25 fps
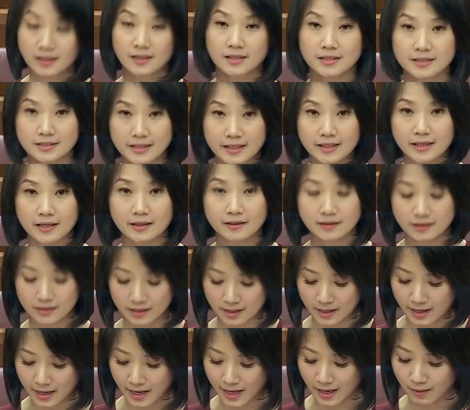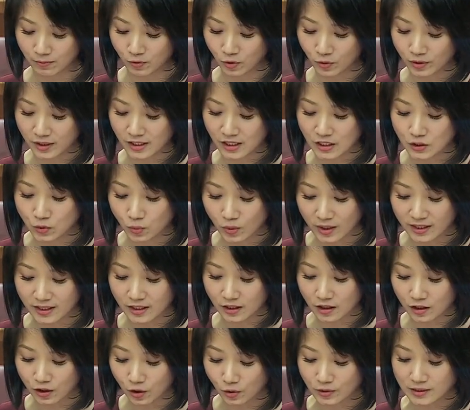Second, MOE is
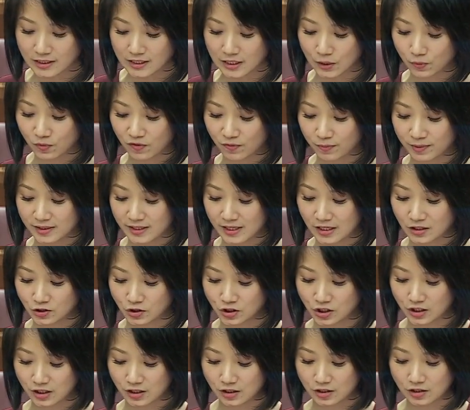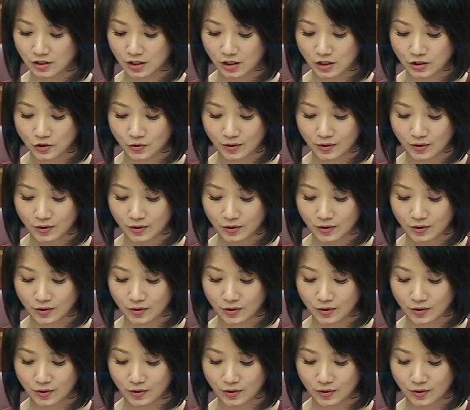working closely with PSGs